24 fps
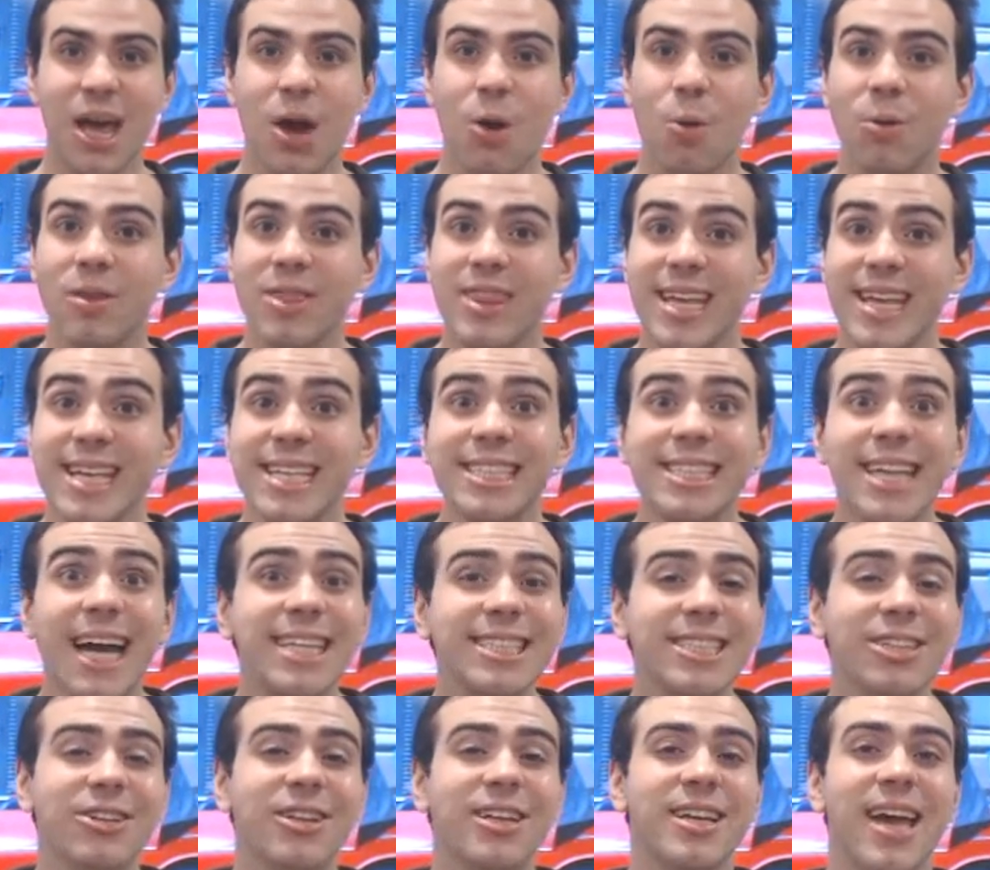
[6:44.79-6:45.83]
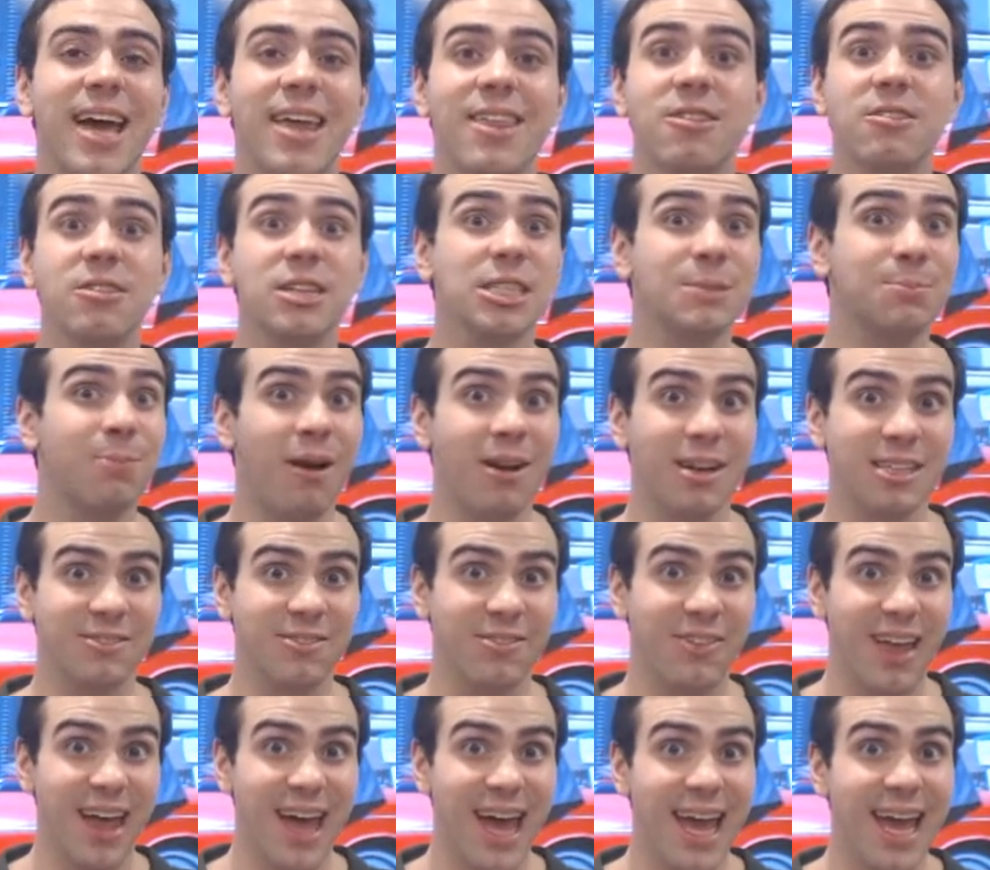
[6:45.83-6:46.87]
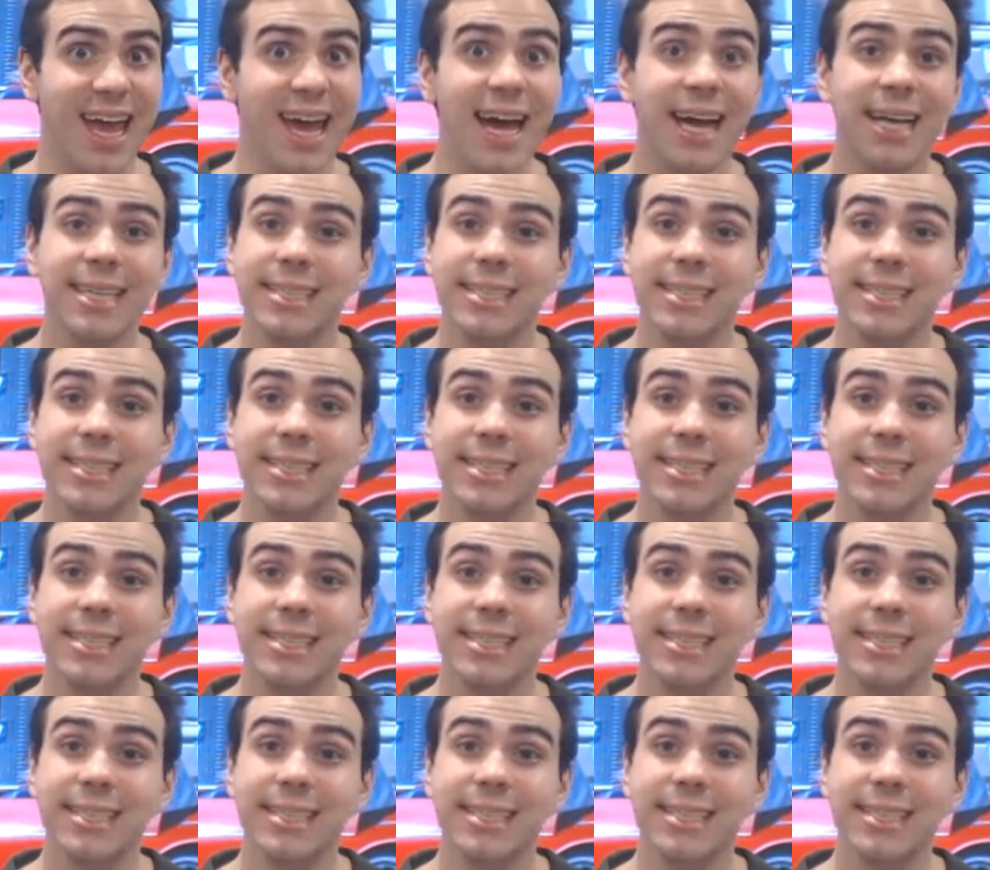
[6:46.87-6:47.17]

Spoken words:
When these guys are together, sparks fly.